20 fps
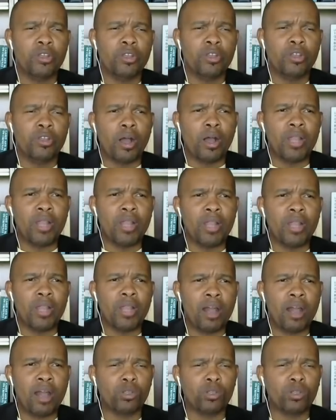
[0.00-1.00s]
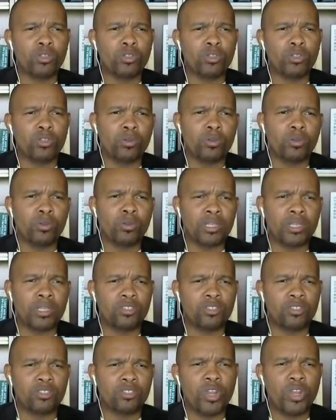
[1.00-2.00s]
You know, I mean, I also thought it
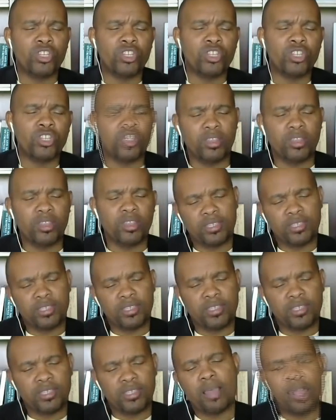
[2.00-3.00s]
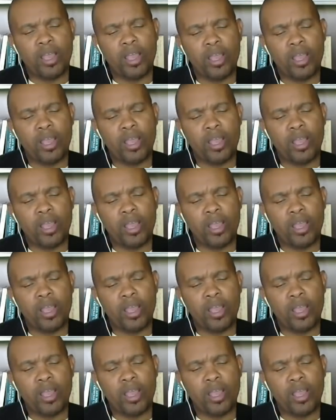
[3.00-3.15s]
was strange at the time